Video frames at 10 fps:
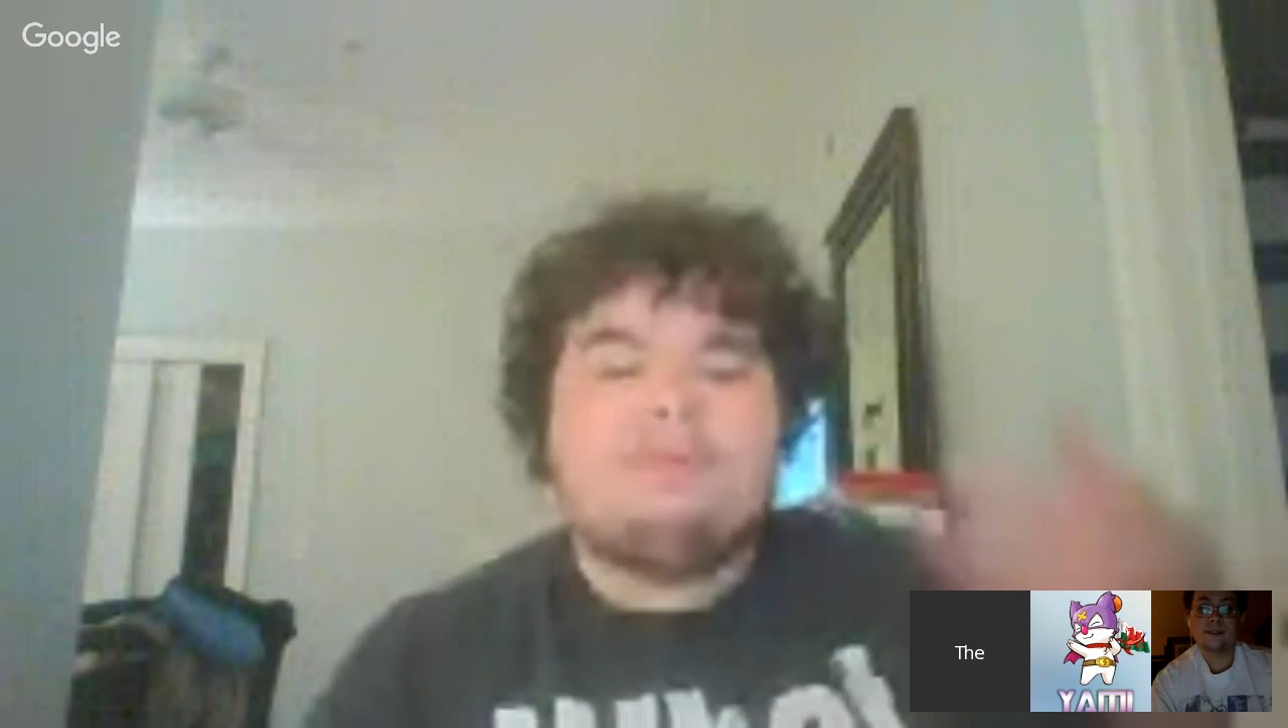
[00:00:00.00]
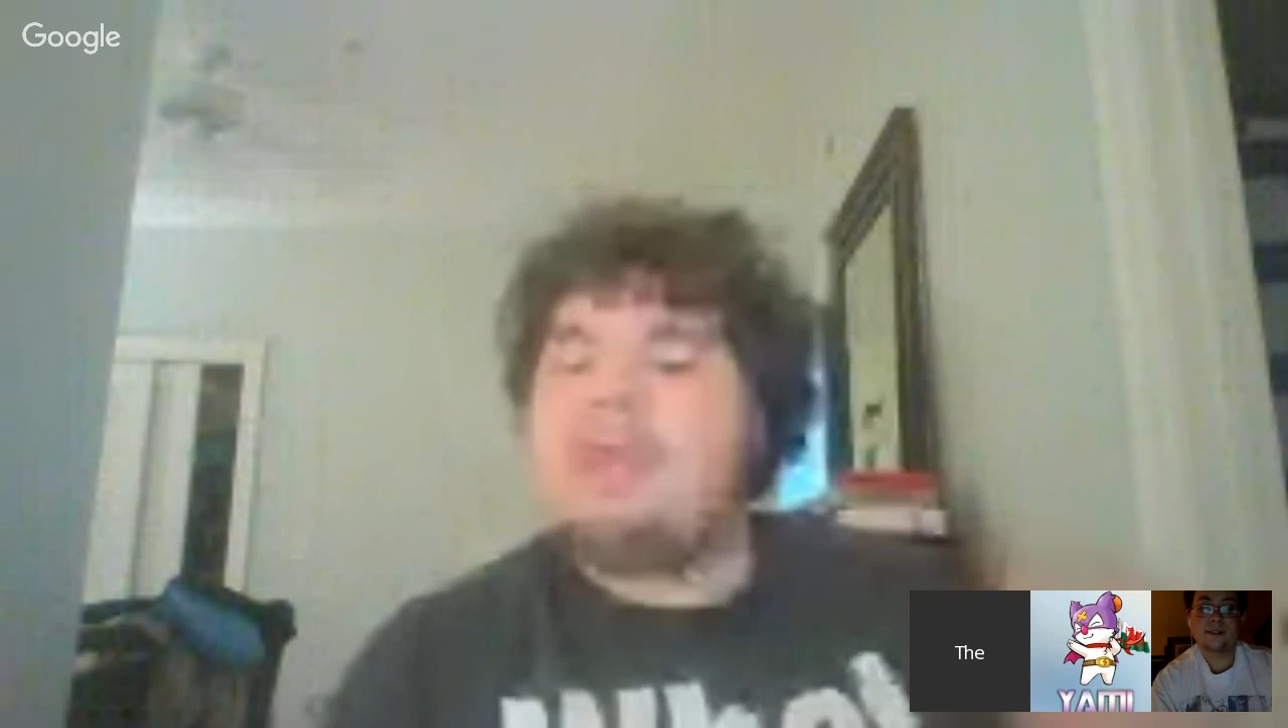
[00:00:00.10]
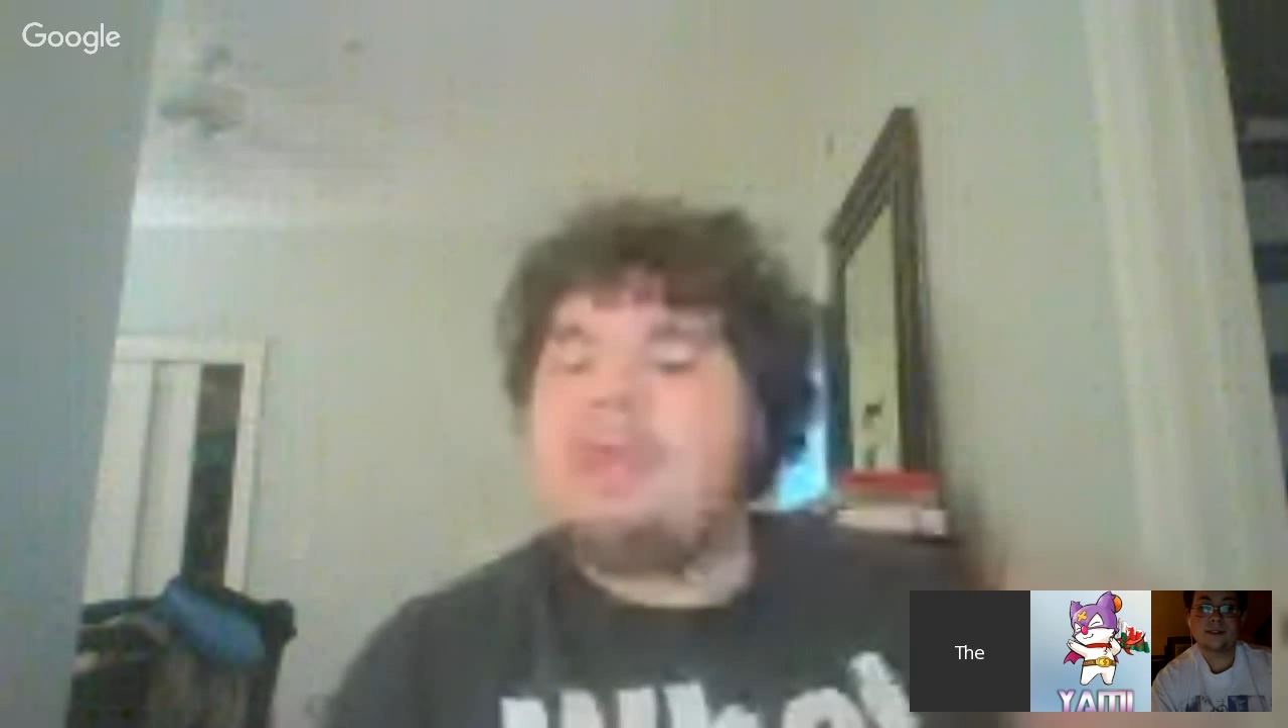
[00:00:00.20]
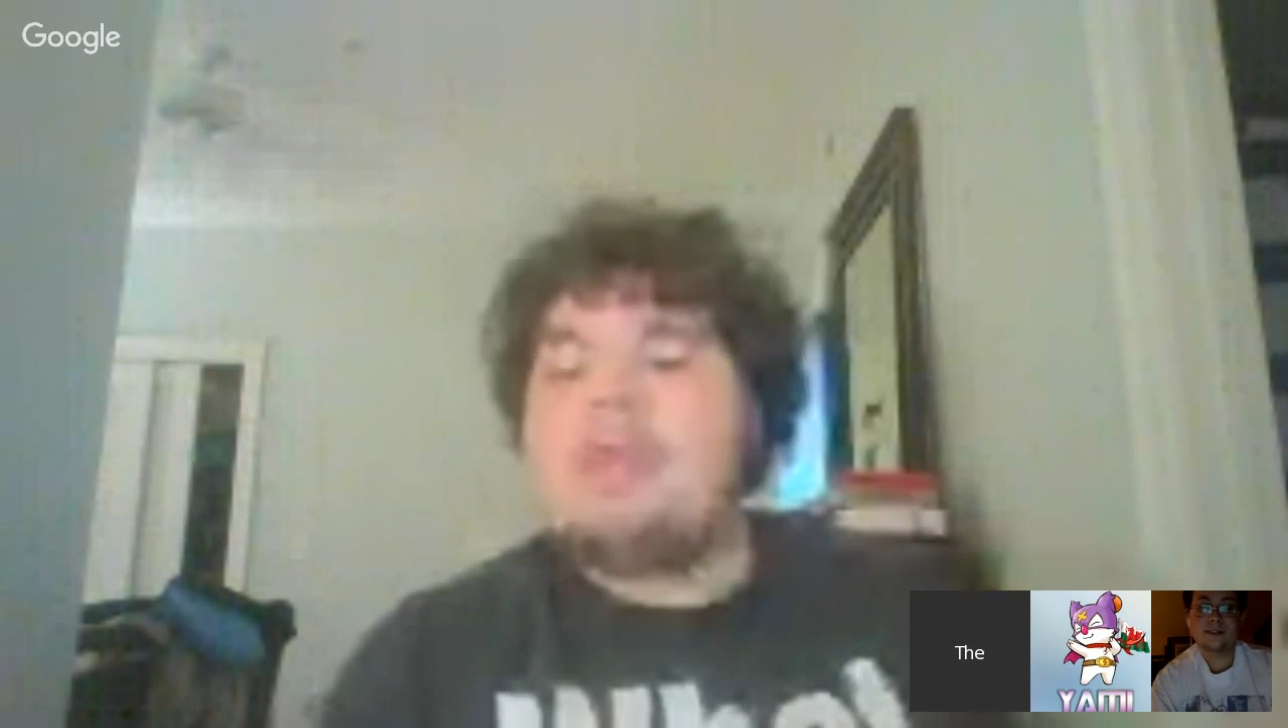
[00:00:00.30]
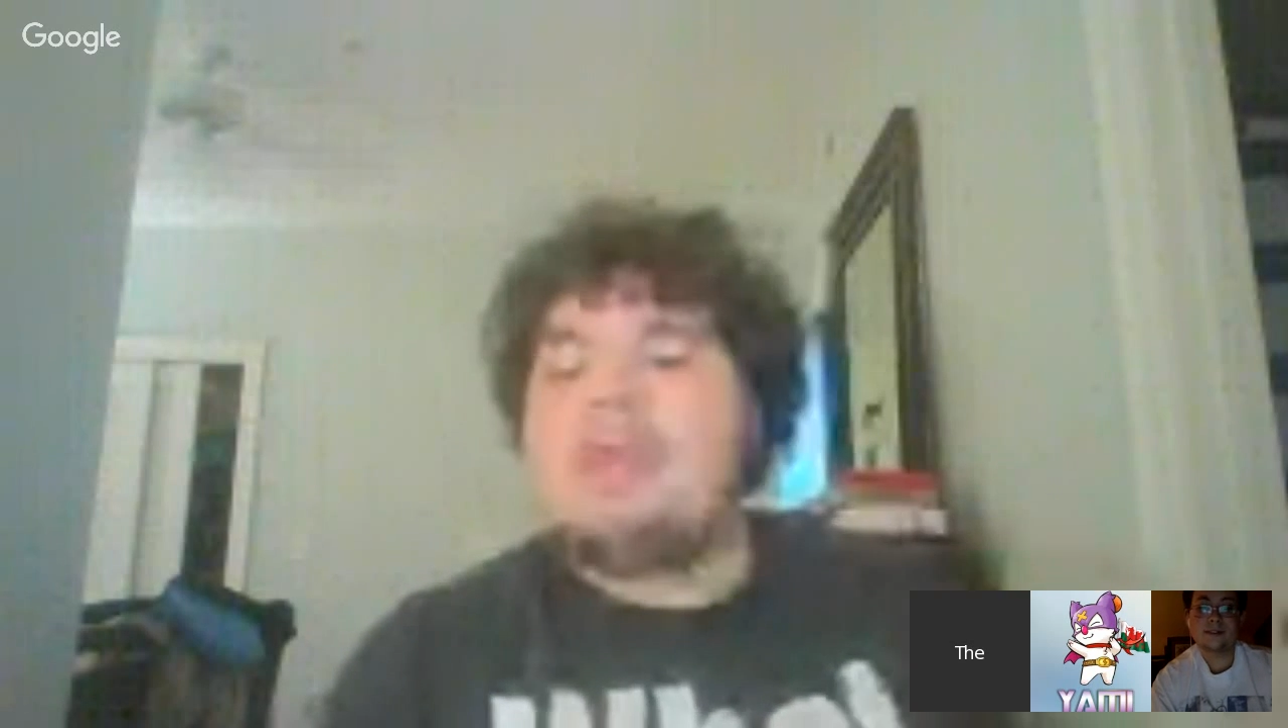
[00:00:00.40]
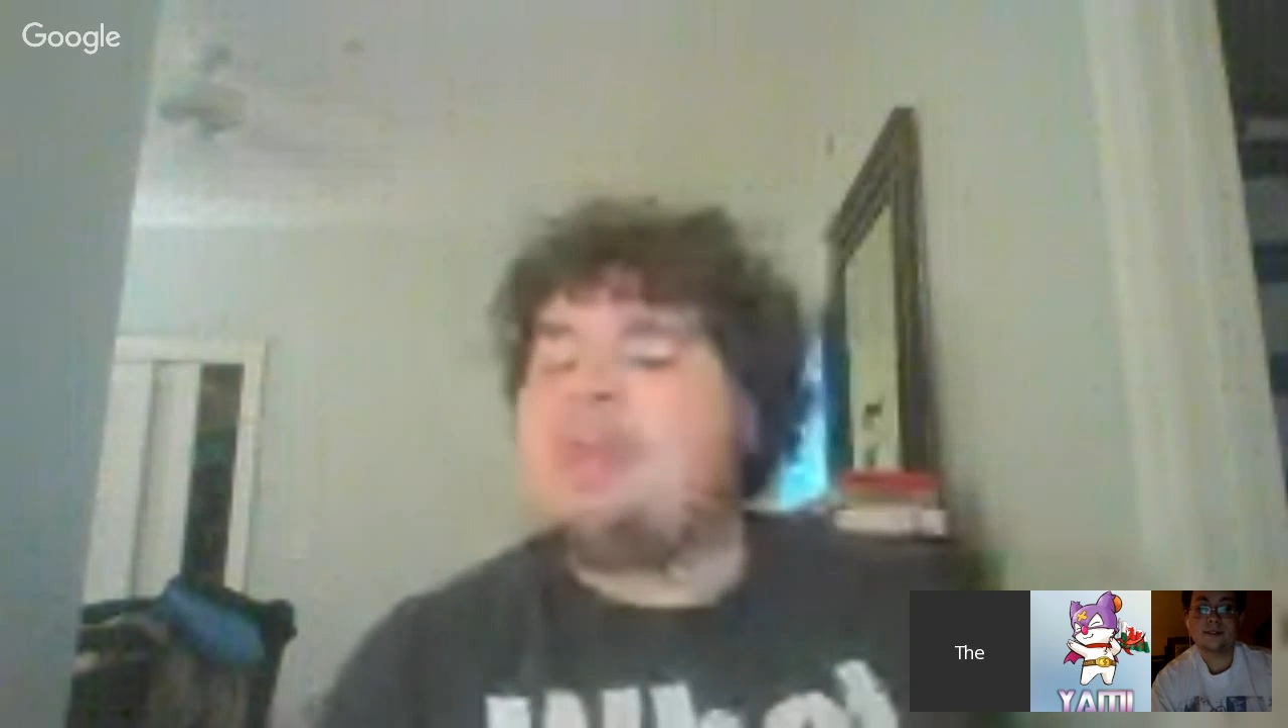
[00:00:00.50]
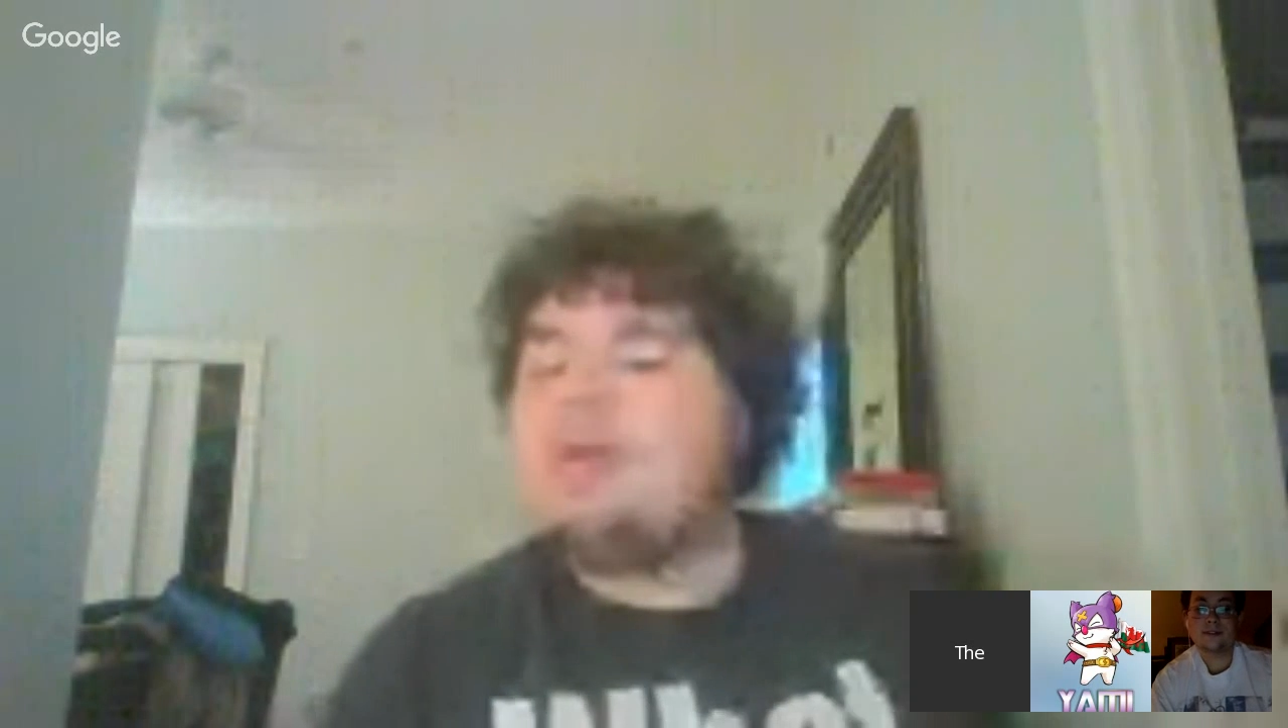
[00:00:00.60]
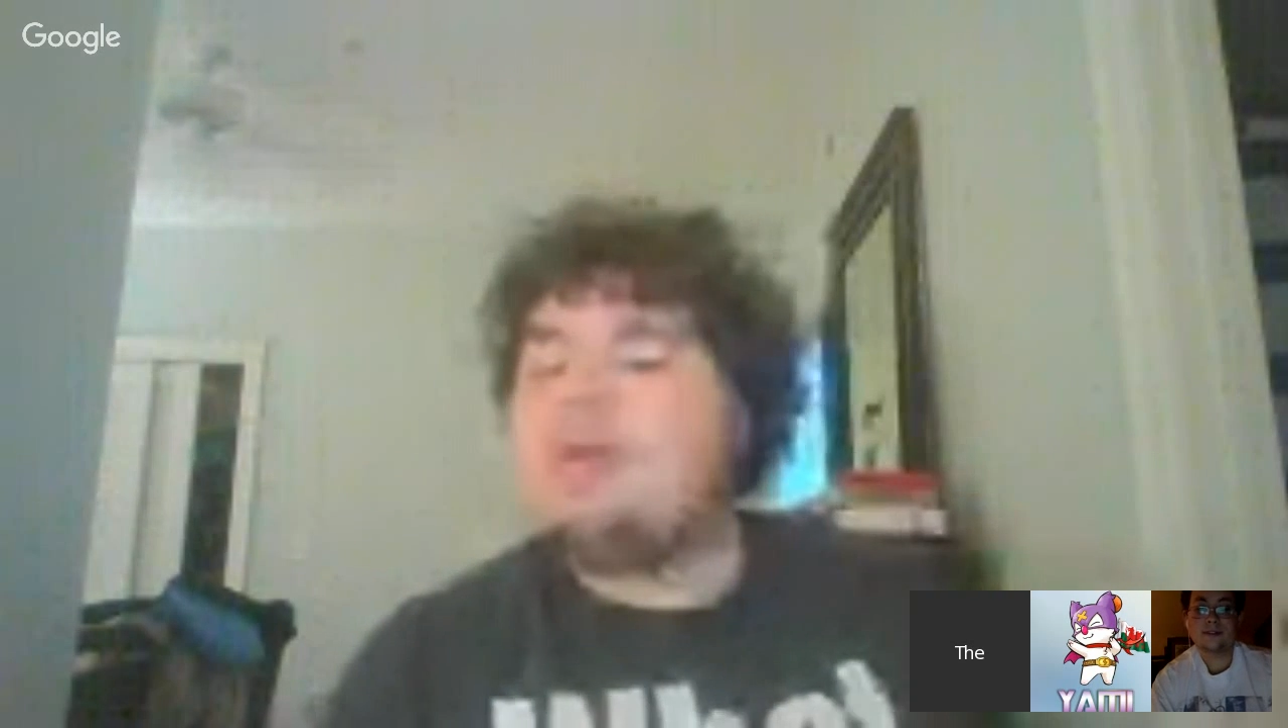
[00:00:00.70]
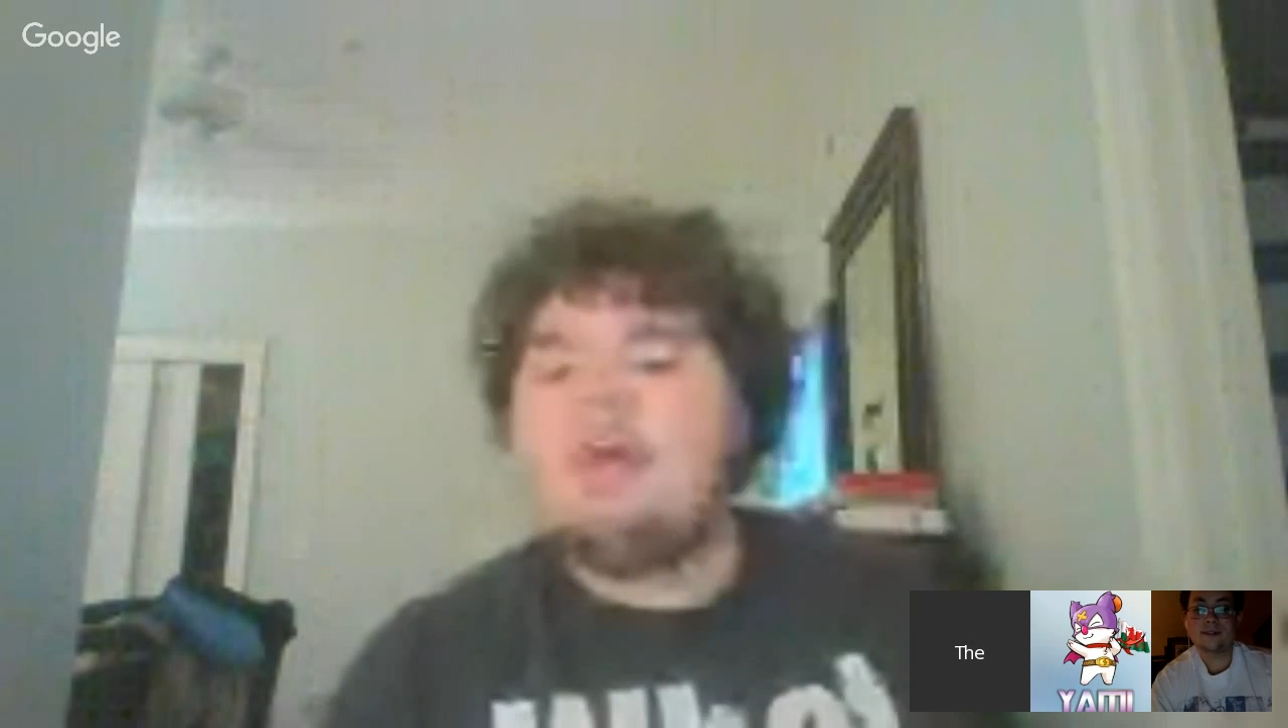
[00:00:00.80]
played